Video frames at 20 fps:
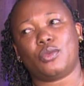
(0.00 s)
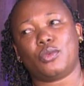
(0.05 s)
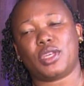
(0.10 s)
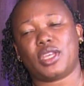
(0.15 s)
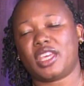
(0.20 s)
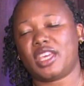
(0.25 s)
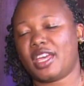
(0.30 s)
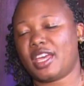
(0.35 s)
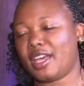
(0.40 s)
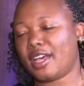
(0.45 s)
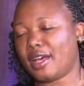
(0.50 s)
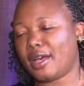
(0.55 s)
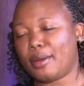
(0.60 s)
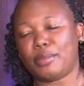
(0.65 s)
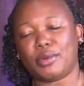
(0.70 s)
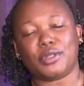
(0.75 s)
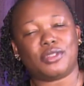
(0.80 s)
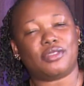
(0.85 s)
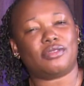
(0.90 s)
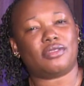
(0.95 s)
We care
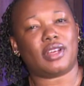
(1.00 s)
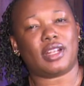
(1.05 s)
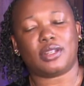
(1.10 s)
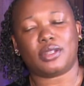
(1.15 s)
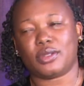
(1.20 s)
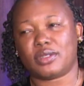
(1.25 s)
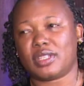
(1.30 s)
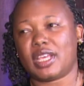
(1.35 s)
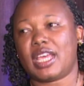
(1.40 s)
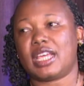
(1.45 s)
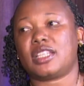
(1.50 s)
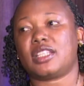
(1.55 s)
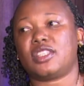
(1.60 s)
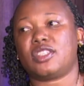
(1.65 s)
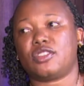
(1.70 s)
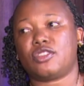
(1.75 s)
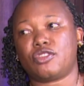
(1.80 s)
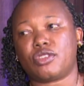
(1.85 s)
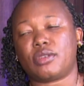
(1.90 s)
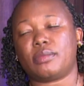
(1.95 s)
about values
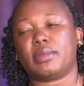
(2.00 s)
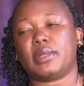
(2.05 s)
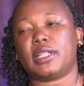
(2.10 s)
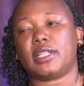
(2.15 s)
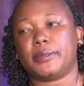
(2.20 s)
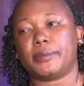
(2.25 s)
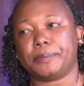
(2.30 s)
extremely.